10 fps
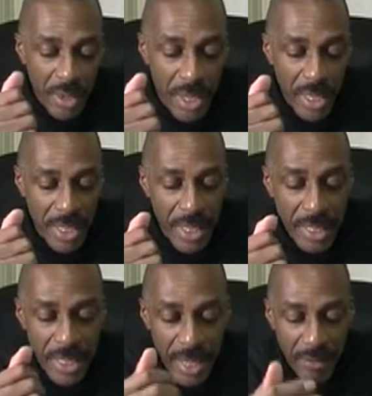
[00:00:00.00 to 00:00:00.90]
need
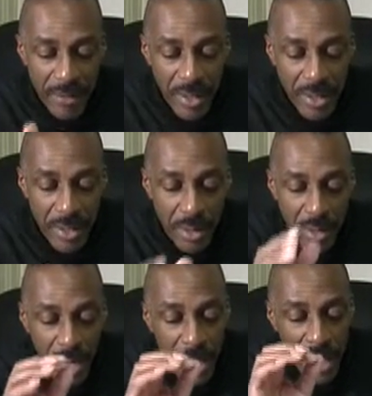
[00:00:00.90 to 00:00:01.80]
to get things
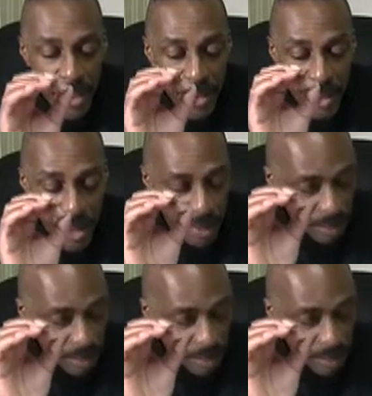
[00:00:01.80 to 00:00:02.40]
done, and